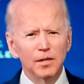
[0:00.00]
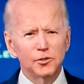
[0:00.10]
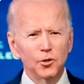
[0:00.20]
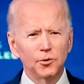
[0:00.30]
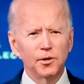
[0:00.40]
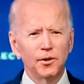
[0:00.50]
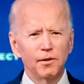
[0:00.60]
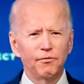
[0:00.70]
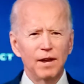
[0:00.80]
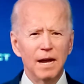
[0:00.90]
children and
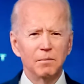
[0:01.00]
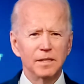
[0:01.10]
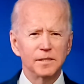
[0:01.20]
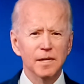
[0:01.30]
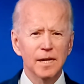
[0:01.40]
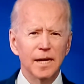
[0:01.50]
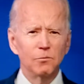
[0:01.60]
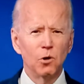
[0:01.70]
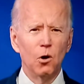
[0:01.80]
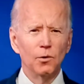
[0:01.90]
their families
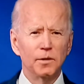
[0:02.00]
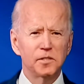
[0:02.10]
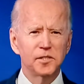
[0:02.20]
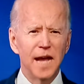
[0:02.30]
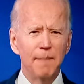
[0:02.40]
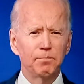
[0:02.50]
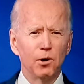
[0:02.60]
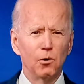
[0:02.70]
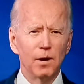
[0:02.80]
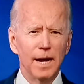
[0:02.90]
enrolled in the SNAP
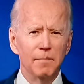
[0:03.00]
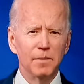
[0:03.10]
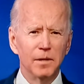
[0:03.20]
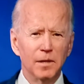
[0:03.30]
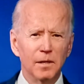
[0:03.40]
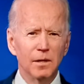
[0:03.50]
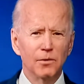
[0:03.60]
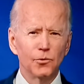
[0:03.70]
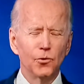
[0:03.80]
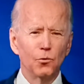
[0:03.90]
program
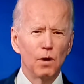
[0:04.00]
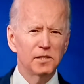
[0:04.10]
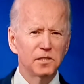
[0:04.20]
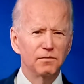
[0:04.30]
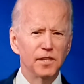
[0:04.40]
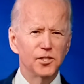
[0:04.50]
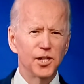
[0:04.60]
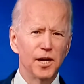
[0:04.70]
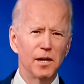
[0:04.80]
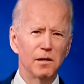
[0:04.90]
through the rest of this
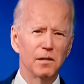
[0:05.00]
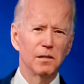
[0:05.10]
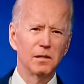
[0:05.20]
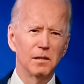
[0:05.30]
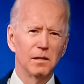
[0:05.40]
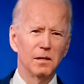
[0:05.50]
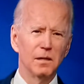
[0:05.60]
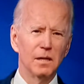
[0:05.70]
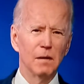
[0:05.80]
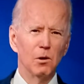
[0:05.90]
year.
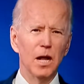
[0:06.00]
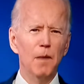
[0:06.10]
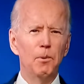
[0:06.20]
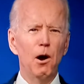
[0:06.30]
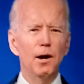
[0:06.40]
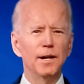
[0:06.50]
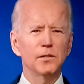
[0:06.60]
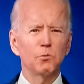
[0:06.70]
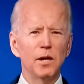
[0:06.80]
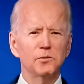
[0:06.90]
We'll help hard-hit
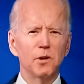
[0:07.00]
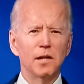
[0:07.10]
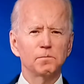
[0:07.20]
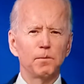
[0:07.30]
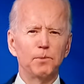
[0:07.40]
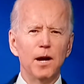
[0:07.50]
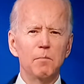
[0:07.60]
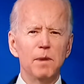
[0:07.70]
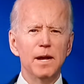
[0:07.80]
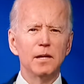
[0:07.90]
restaurants prepare
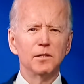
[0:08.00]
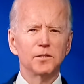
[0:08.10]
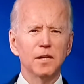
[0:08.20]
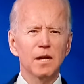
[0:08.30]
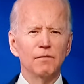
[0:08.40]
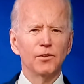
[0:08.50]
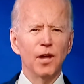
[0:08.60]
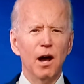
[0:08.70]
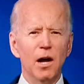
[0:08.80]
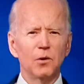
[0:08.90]
meals for the
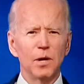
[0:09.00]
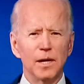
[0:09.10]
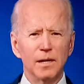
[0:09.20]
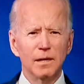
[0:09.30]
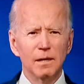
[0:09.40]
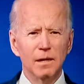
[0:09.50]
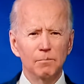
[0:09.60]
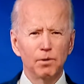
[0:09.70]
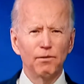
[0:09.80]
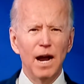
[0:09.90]
hungry,
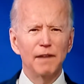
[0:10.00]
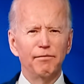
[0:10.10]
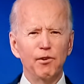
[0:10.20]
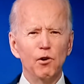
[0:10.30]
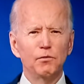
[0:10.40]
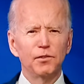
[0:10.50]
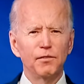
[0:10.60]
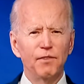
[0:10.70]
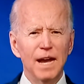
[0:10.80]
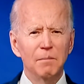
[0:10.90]
provide food for the
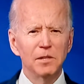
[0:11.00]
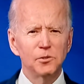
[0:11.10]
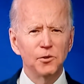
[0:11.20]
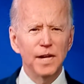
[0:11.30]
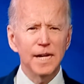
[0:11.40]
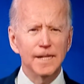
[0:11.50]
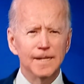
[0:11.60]
families who need it.